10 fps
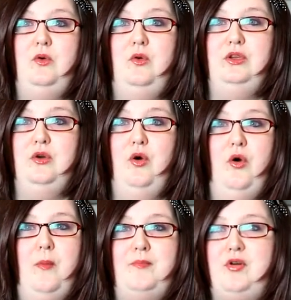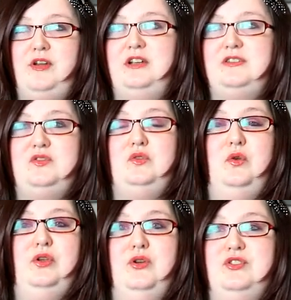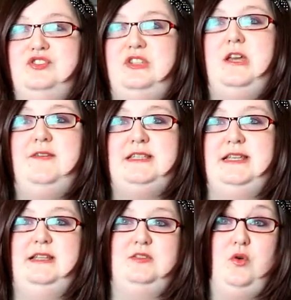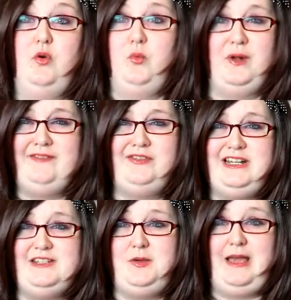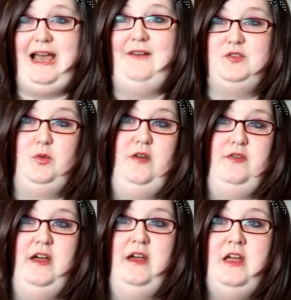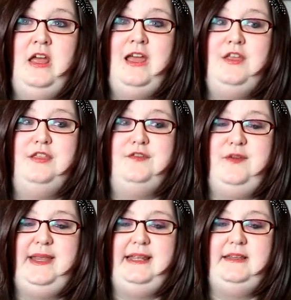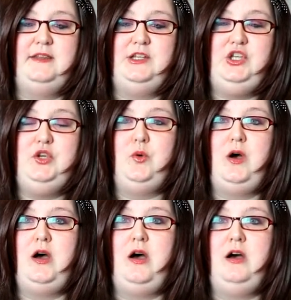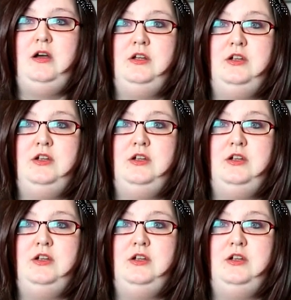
or your products or your services or whatever it is you have to offer, the feeling that you are